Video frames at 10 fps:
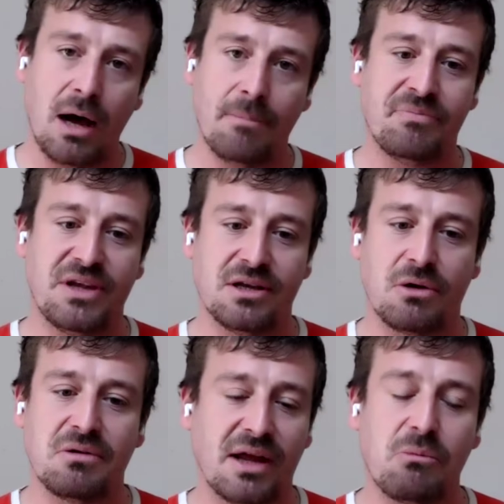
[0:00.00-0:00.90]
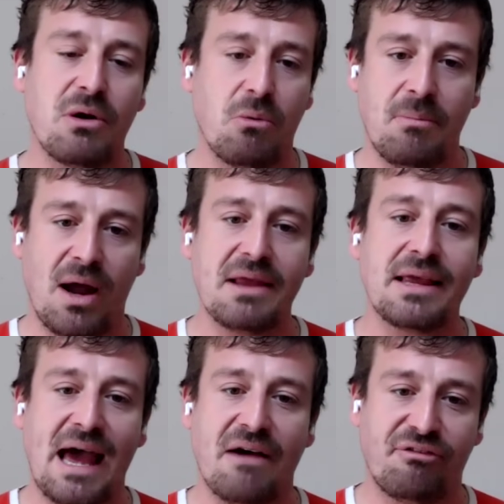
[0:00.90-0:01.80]
We might
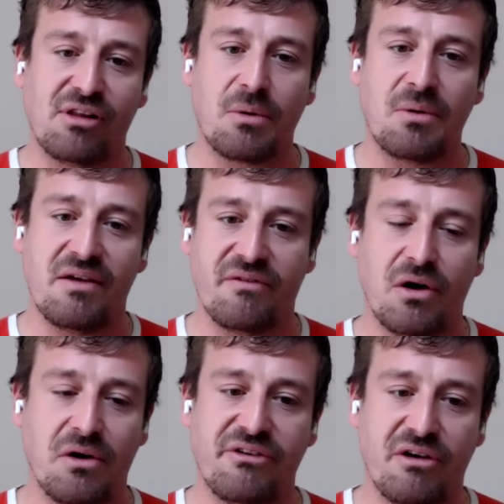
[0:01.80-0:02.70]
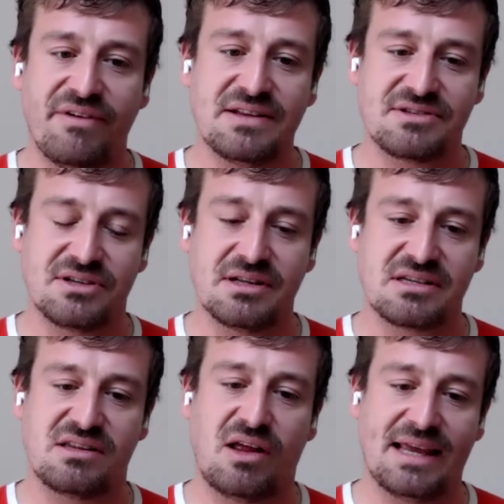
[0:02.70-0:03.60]
get a flurry of
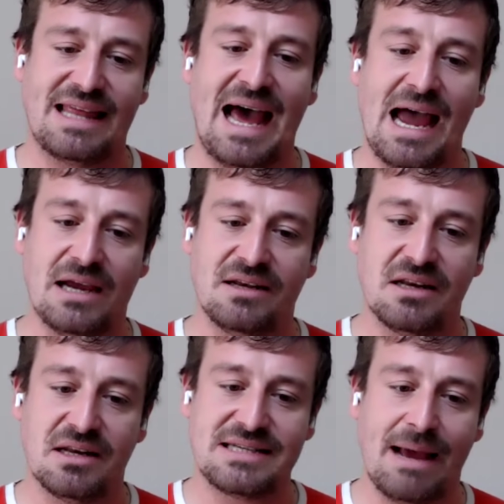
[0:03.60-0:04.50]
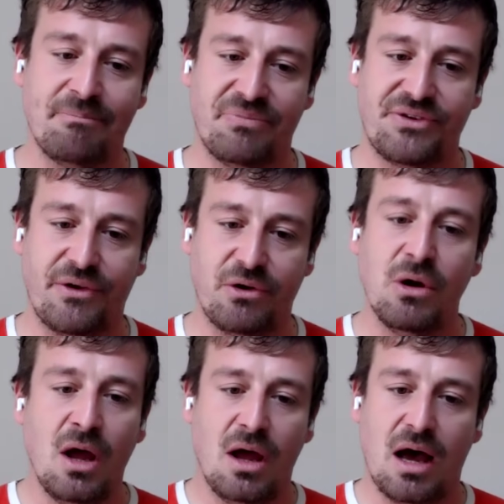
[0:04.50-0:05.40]
incidents like that in an attempt
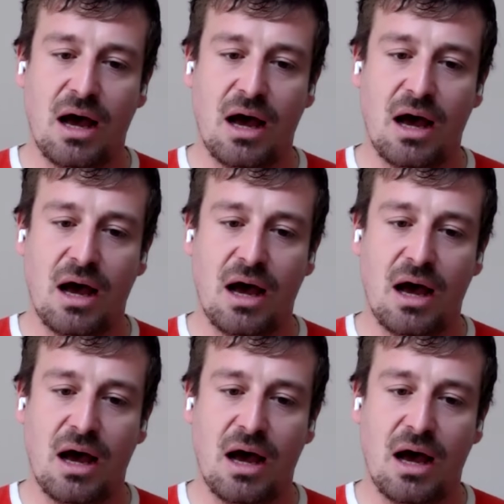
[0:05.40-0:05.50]
to,